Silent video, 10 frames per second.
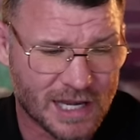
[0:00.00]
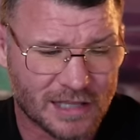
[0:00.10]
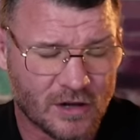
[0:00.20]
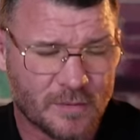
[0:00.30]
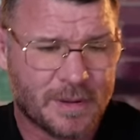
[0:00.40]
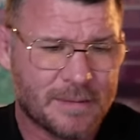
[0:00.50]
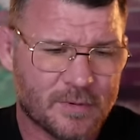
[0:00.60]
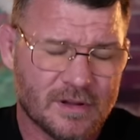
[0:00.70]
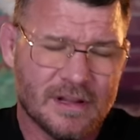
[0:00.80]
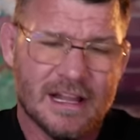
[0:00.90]
A lot of
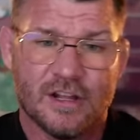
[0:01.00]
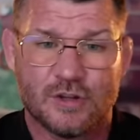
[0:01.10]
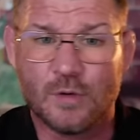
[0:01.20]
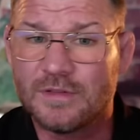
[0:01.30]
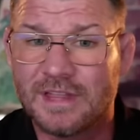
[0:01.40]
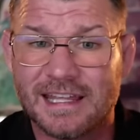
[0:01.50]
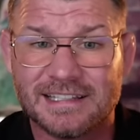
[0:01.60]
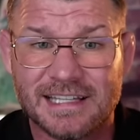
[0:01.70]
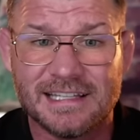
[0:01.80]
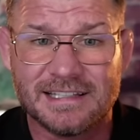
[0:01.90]
people do think it's
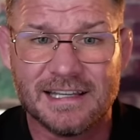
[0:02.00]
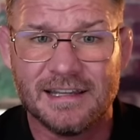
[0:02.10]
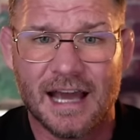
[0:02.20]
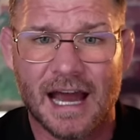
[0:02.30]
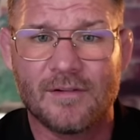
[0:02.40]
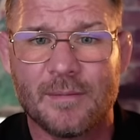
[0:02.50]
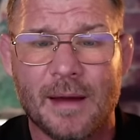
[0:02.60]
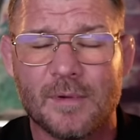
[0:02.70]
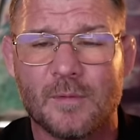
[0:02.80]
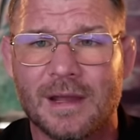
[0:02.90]
easy. I
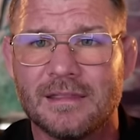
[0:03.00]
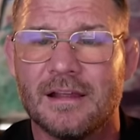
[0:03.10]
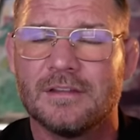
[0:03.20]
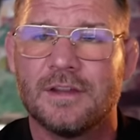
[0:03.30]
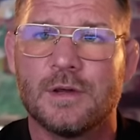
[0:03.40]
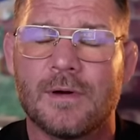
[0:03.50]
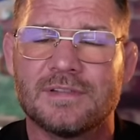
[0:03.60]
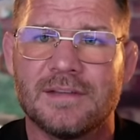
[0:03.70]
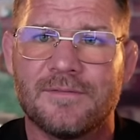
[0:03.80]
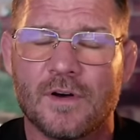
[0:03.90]
remember when the U F
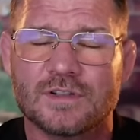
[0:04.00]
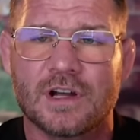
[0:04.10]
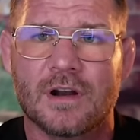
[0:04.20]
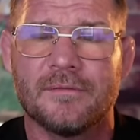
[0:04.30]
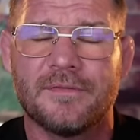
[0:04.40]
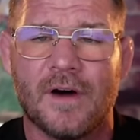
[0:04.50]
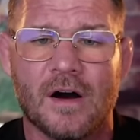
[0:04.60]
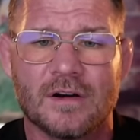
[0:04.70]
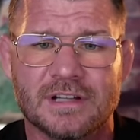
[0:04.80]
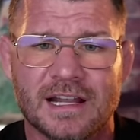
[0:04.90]
C first got on
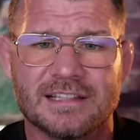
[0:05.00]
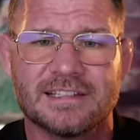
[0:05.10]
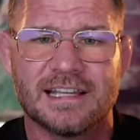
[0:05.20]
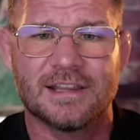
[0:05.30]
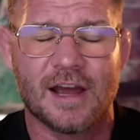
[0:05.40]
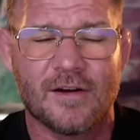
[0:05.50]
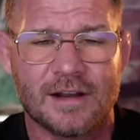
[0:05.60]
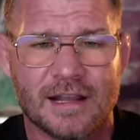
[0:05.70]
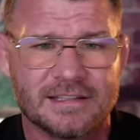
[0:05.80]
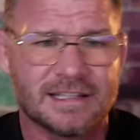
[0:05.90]
Fox, and I'd sit there and
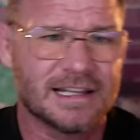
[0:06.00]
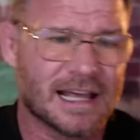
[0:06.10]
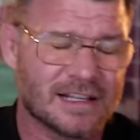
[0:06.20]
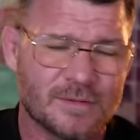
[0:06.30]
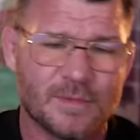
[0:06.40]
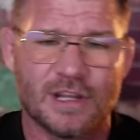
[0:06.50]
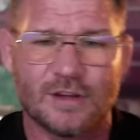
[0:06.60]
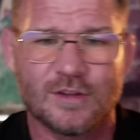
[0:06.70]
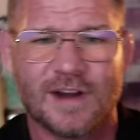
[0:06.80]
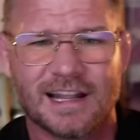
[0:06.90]
I'd see like some of the
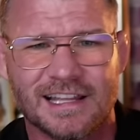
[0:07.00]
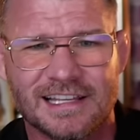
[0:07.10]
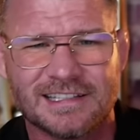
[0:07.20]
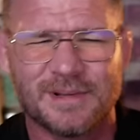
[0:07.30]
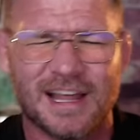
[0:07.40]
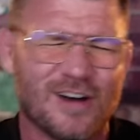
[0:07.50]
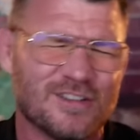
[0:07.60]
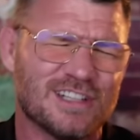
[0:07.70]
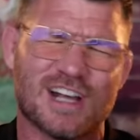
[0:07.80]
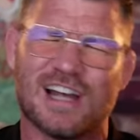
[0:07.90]
other analysts. I'd be like, oh,
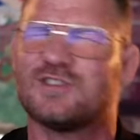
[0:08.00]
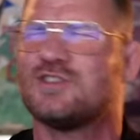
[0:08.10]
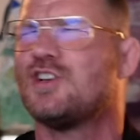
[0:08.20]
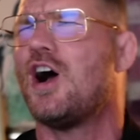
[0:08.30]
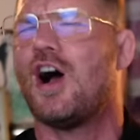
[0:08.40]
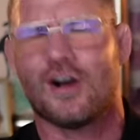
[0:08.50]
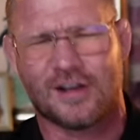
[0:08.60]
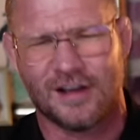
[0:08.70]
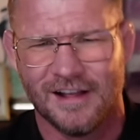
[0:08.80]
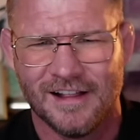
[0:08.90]
these guys suck.
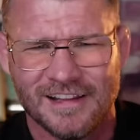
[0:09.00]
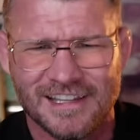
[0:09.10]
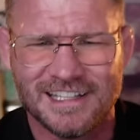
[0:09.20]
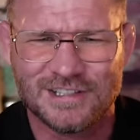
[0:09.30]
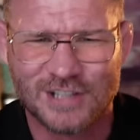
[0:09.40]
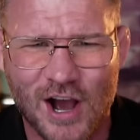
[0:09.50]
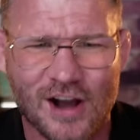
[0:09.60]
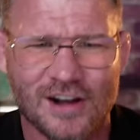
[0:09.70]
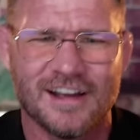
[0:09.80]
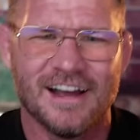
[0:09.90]
They
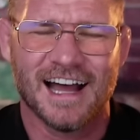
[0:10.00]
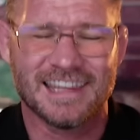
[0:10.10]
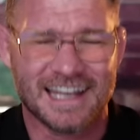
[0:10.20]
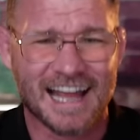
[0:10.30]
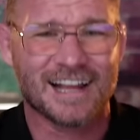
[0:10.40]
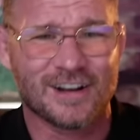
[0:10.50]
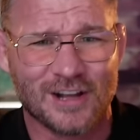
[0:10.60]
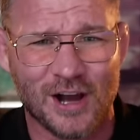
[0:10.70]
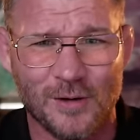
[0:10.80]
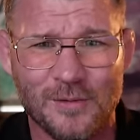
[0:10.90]
suck. And then I got to
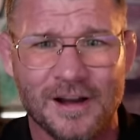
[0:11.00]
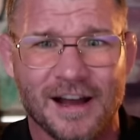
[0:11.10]
go.